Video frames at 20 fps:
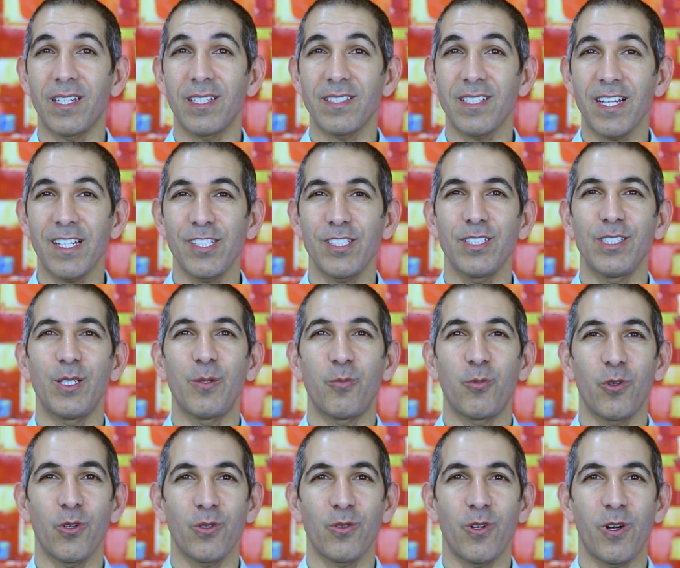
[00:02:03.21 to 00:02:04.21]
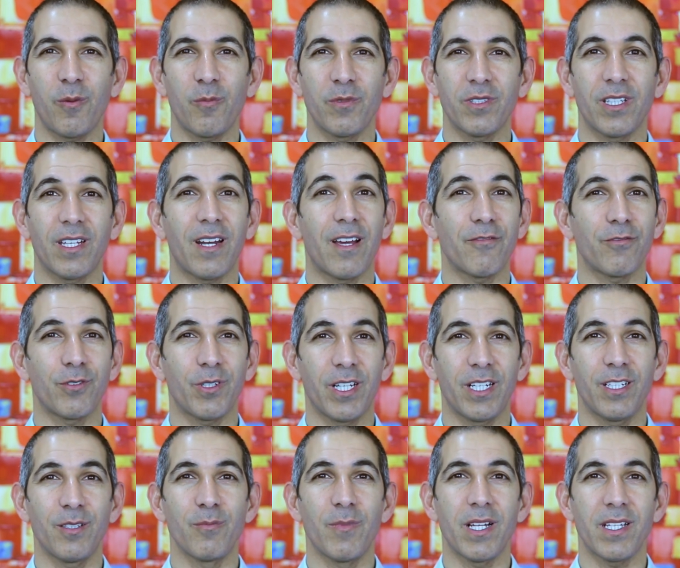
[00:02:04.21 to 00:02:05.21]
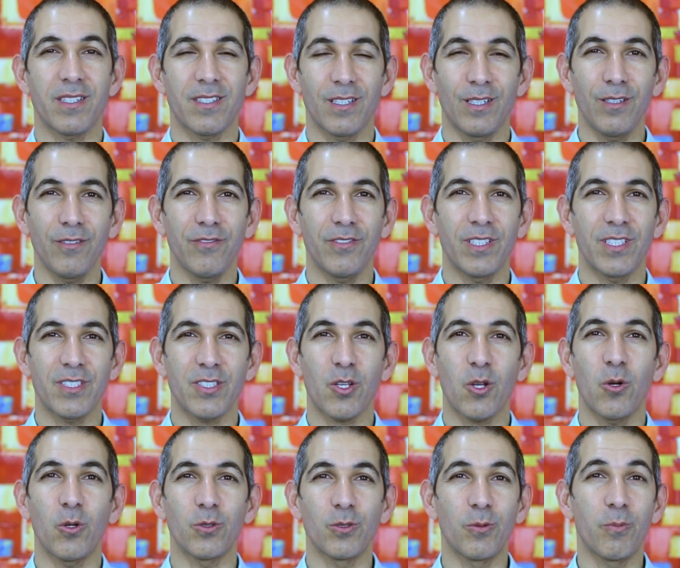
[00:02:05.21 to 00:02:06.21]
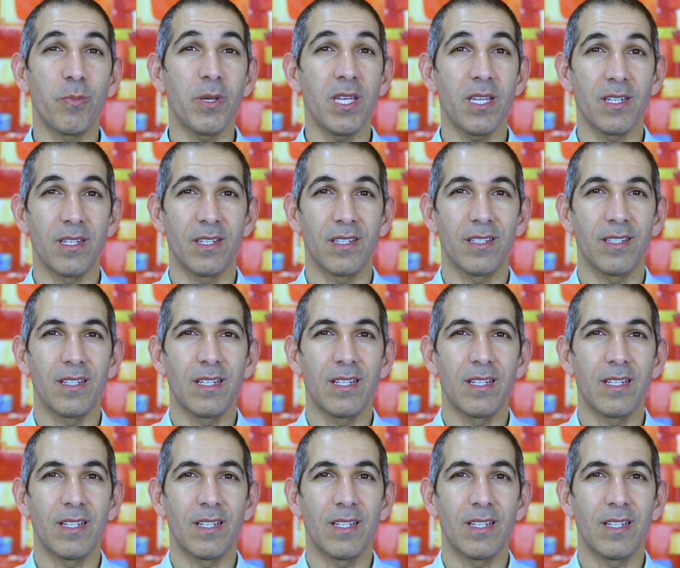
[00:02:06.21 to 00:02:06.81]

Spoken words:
It's actually a program that I've created myself. It's called PIN.